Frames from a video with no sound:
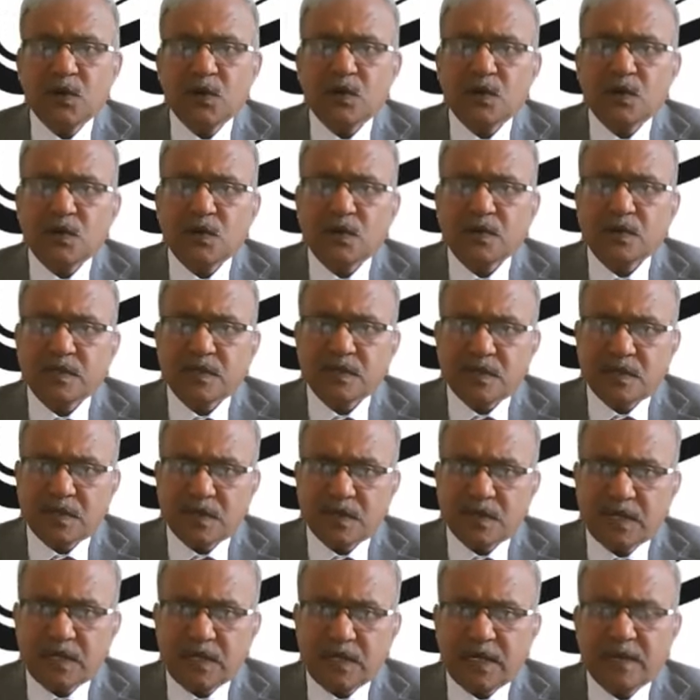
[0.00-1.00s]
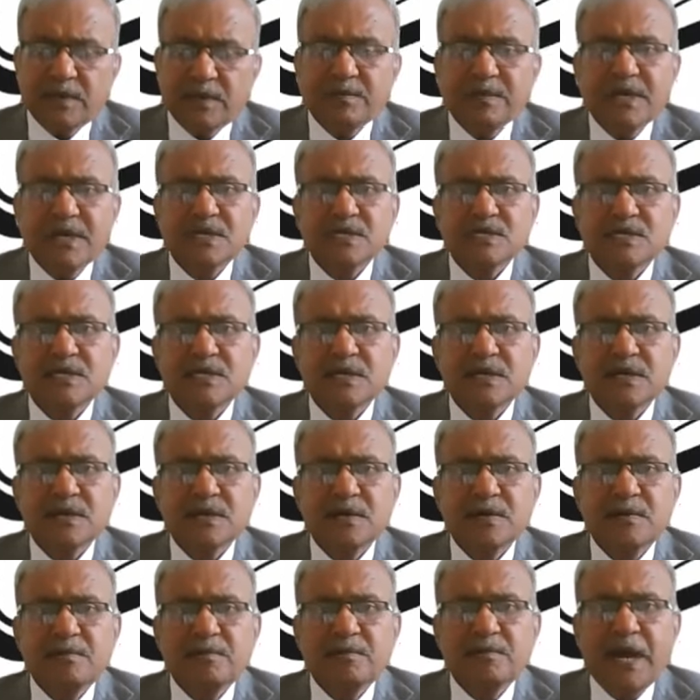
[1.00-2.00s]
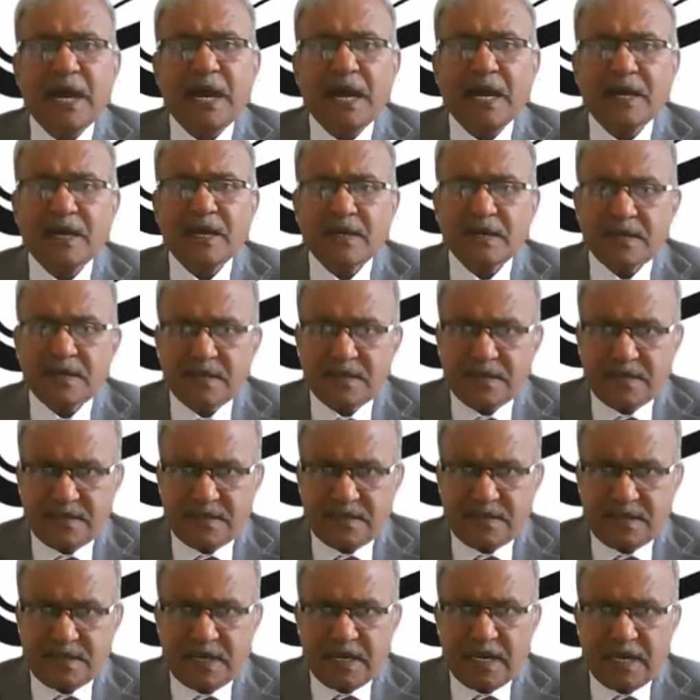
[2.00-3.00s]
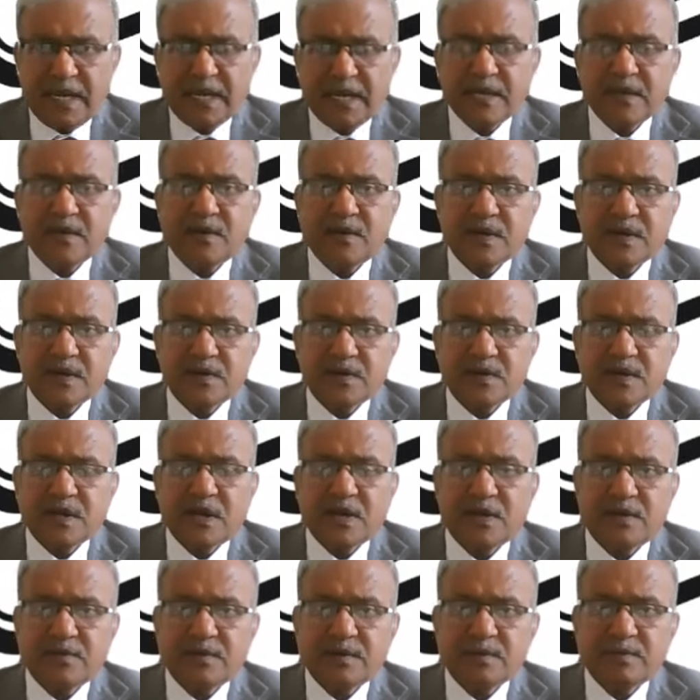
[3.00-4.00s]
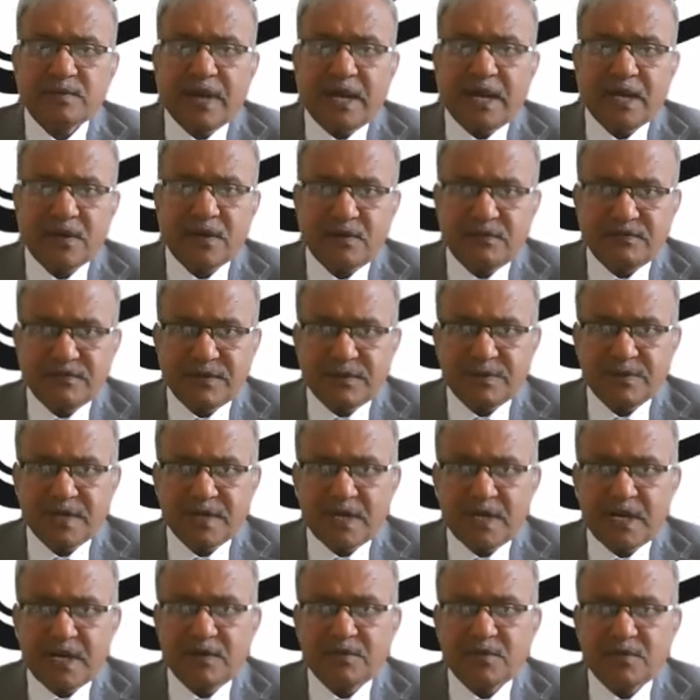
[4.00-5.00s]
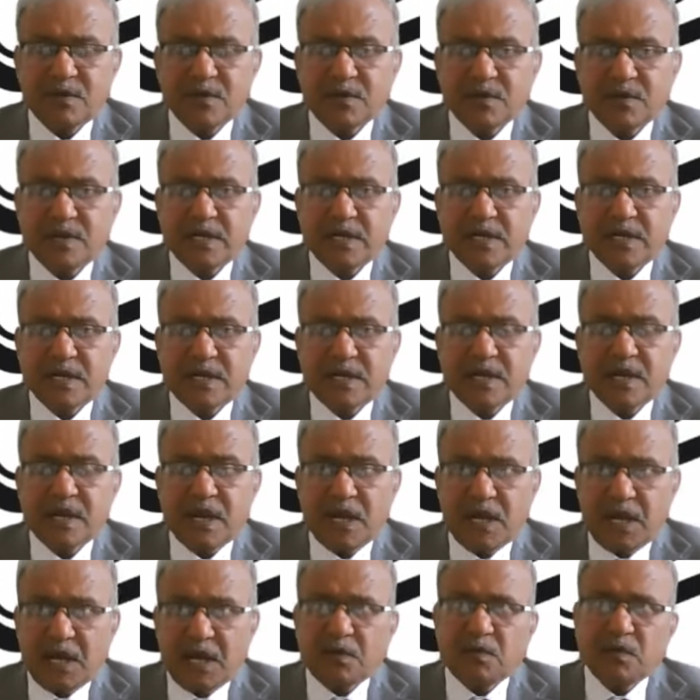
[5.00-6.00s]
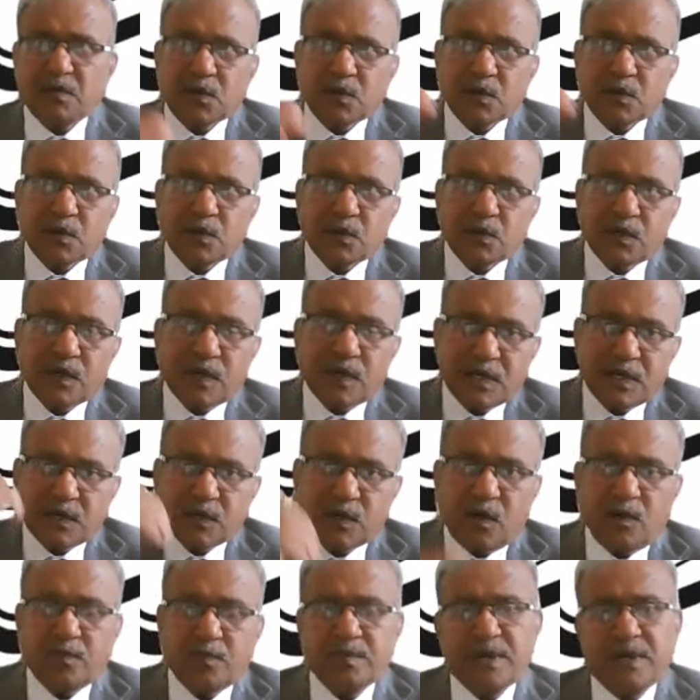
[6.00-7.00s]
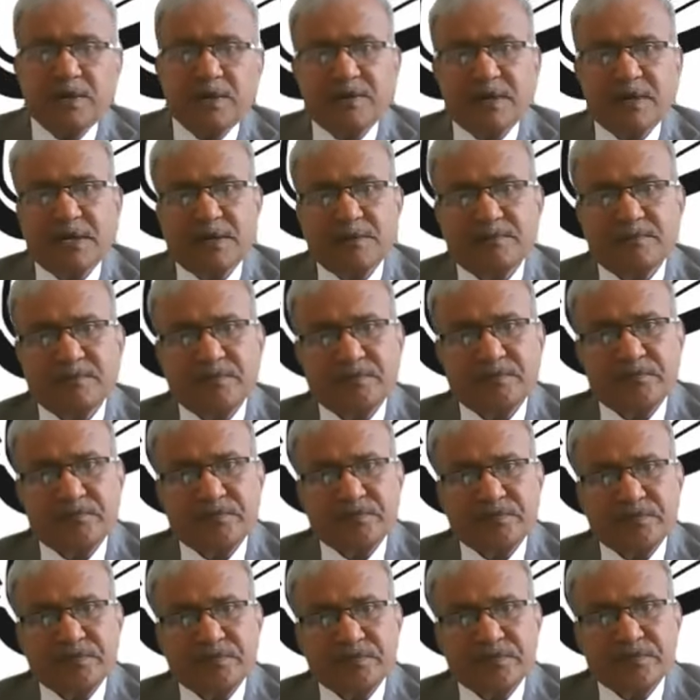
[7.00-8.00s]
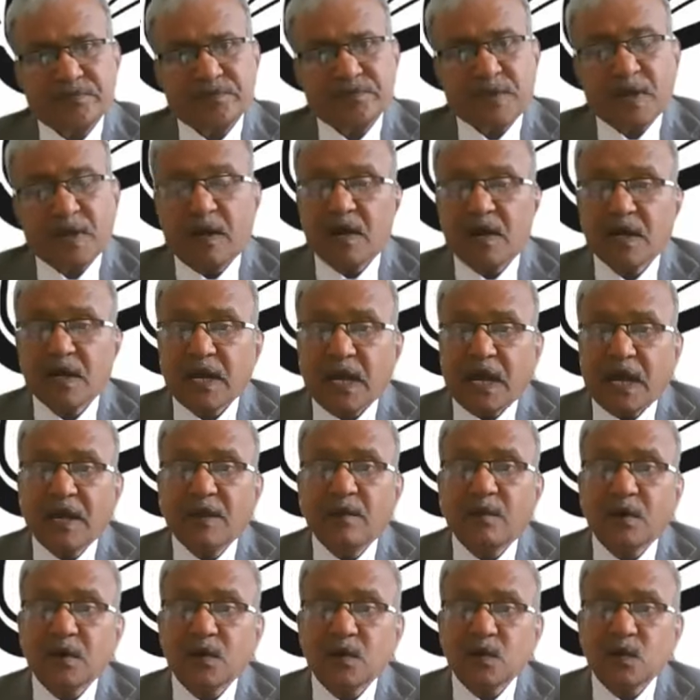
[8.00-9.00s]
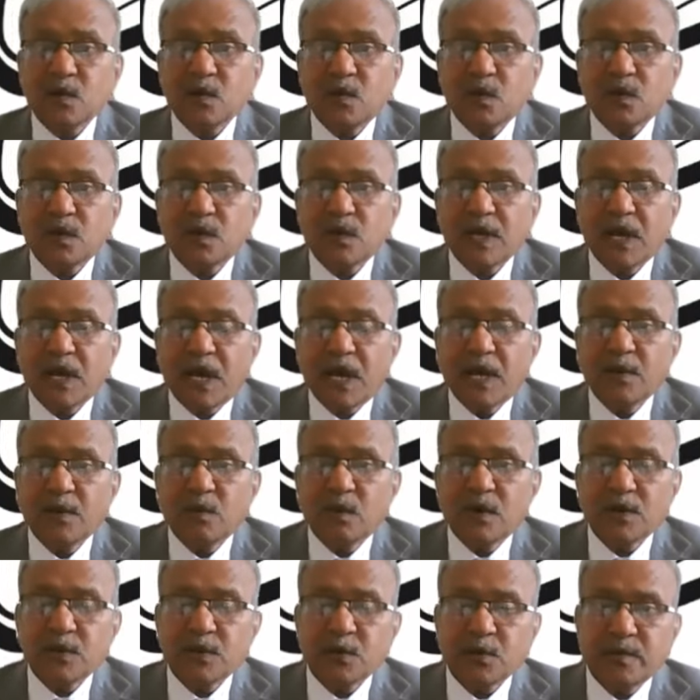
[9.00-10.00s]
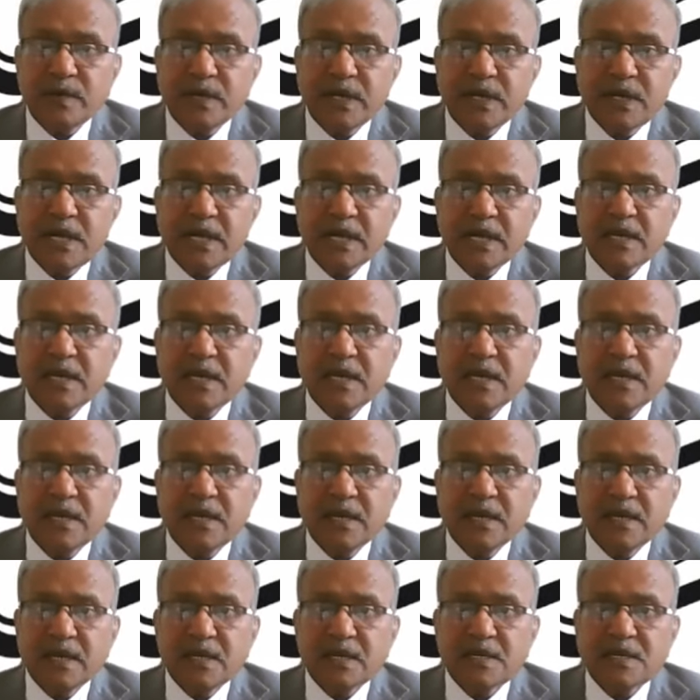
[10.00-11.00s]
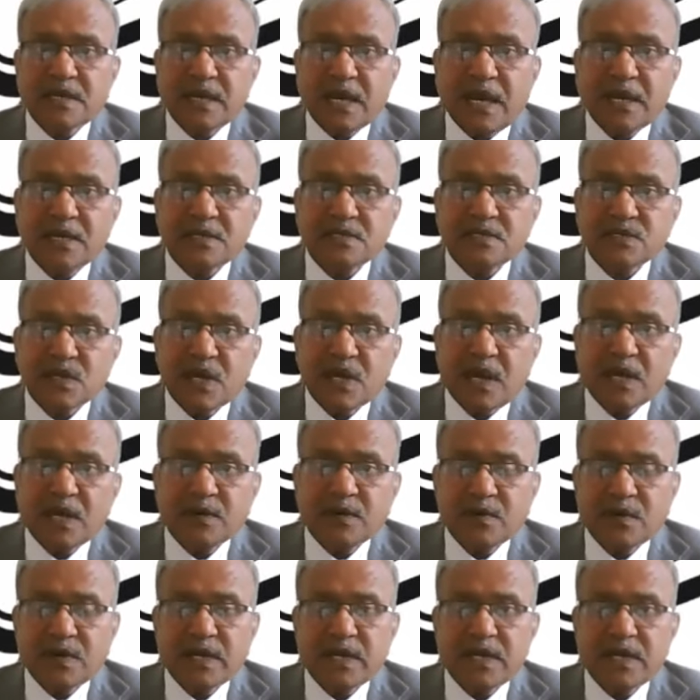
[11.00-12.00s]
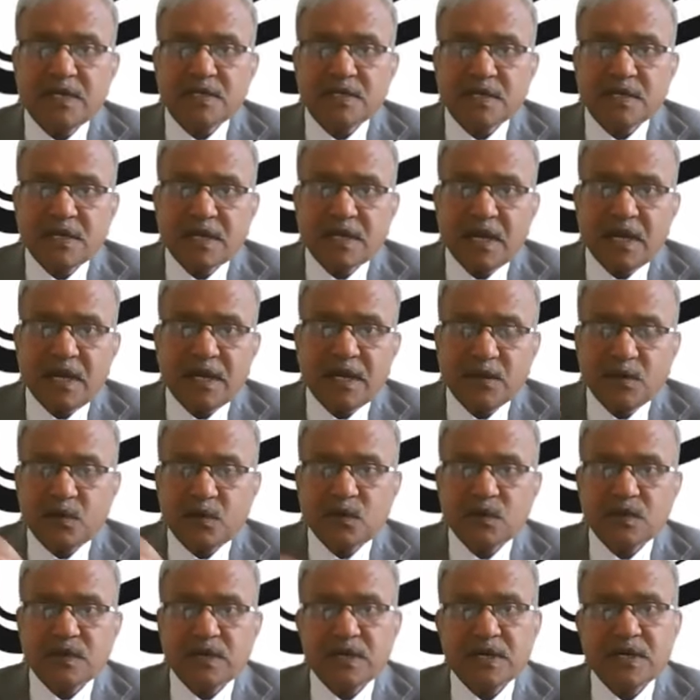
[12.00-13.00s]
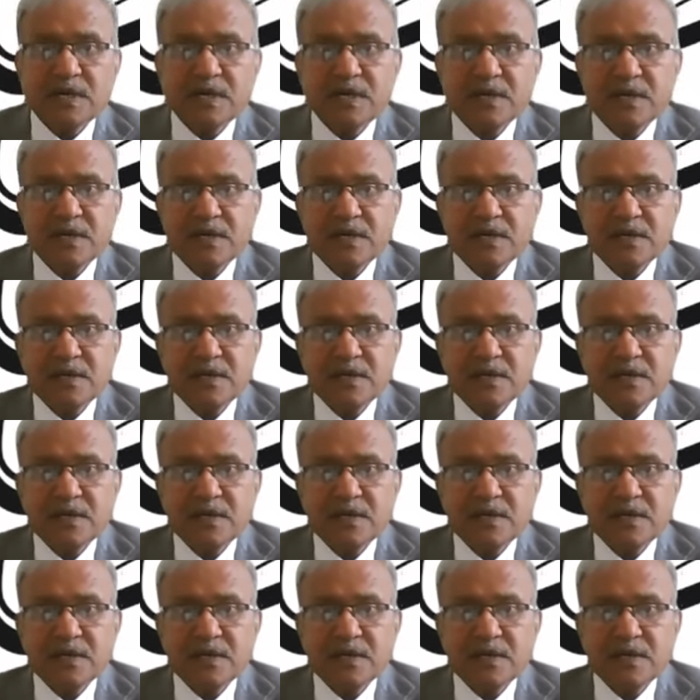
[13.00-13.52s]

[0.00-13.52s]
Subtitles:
good MNC bank, like where you talk about Bank of America, I want to go to a top level. Or I want to be like a tax advocate in a high court and